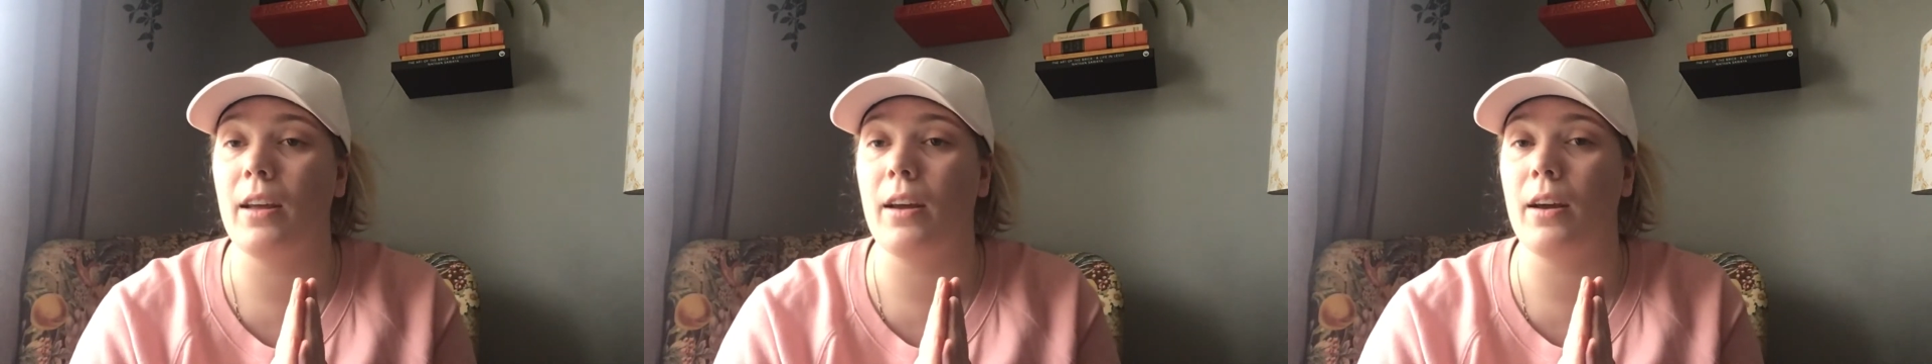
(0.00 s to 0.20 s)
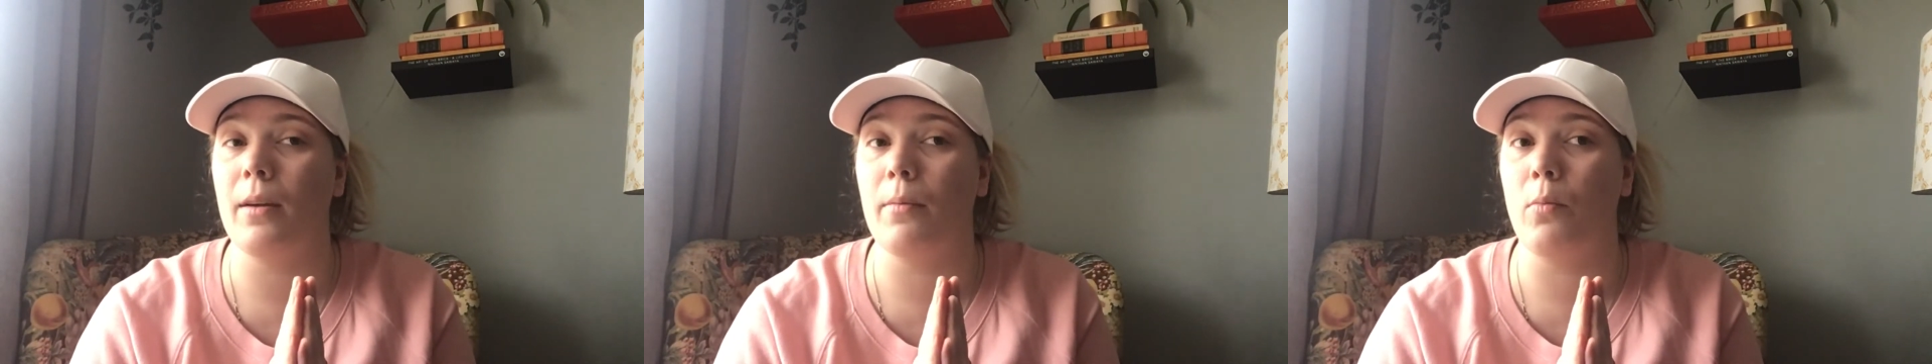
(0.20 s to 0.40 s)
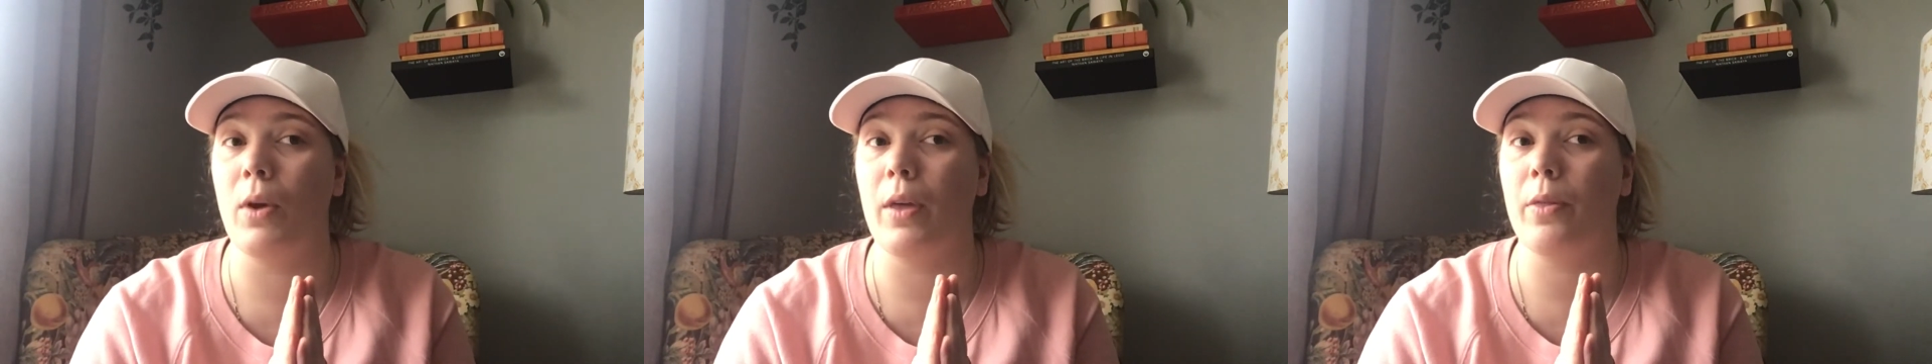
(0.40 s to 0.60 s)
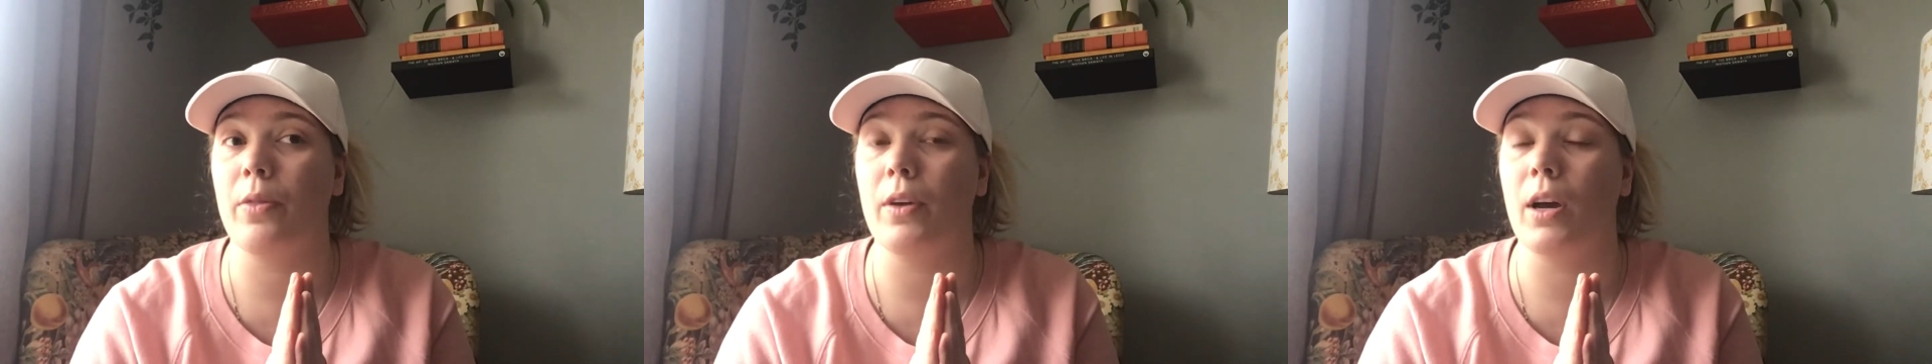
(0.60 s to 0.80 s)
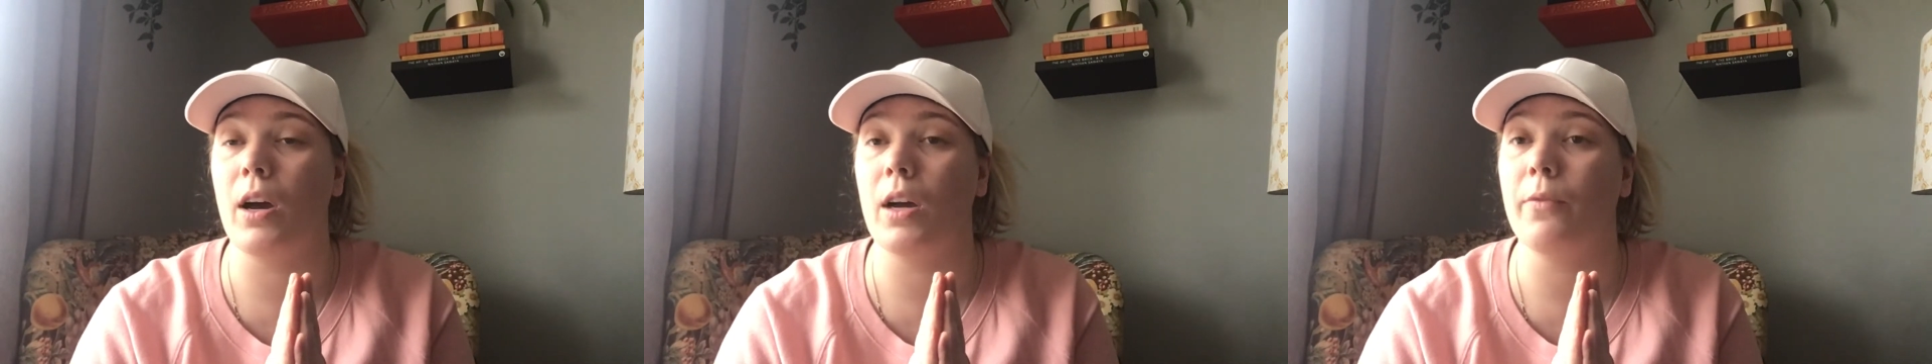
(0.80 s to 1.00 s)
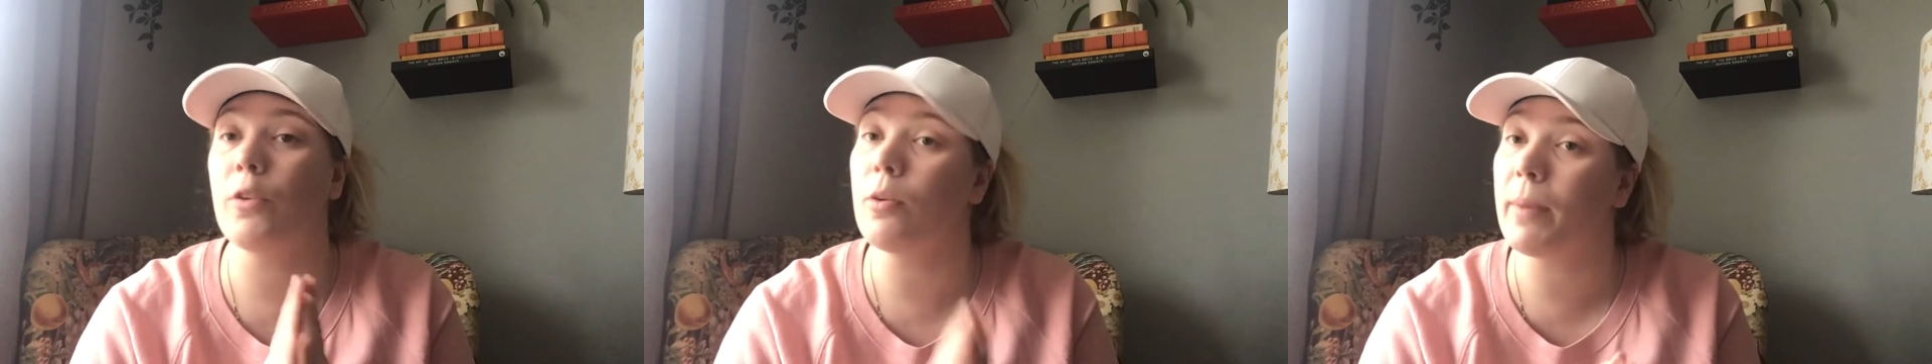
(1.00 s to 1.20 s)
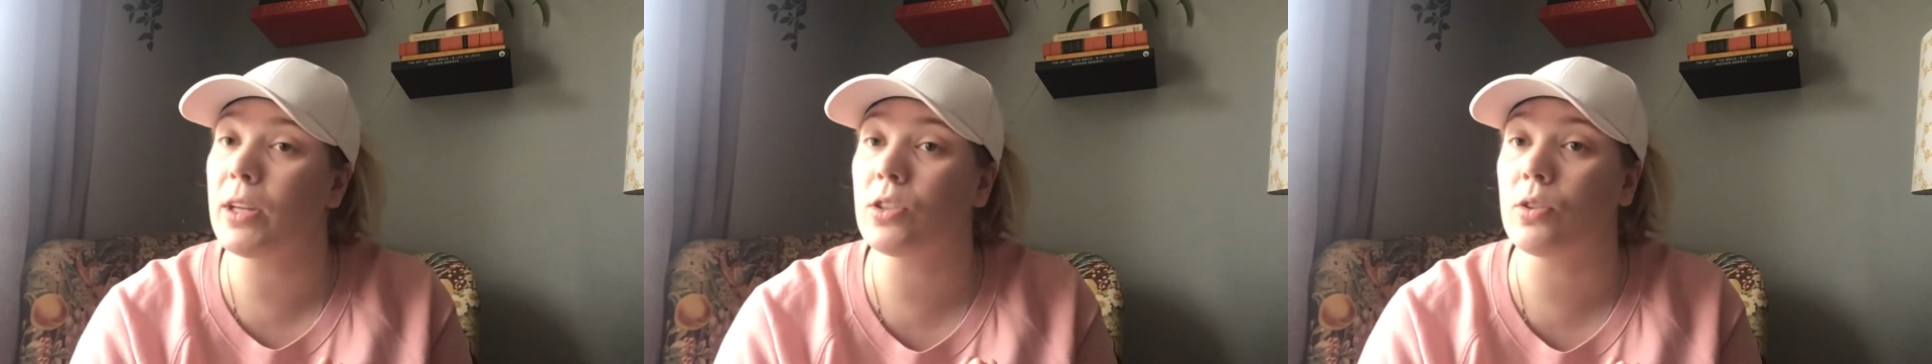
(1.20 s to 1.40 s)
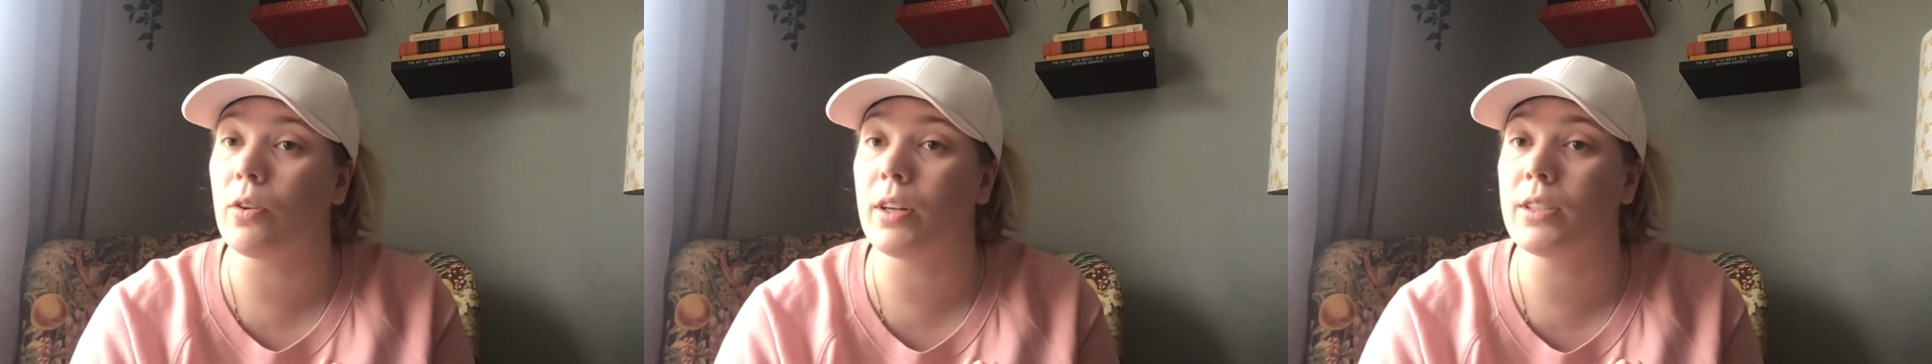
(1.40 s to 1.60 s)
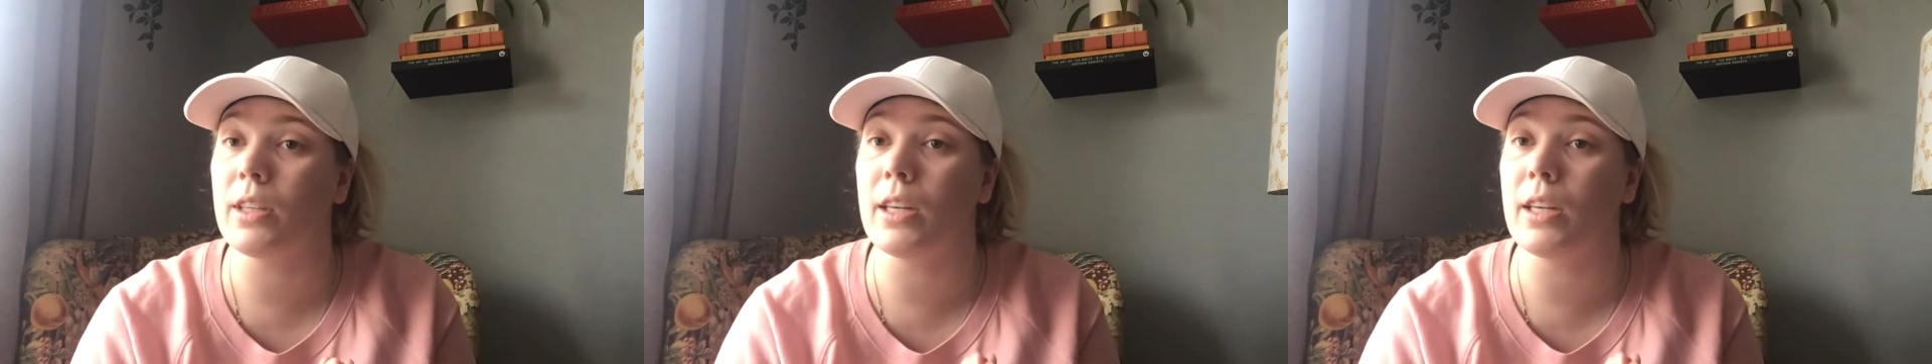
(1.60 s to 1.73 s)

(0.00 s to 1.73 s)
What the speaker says: with a few of my students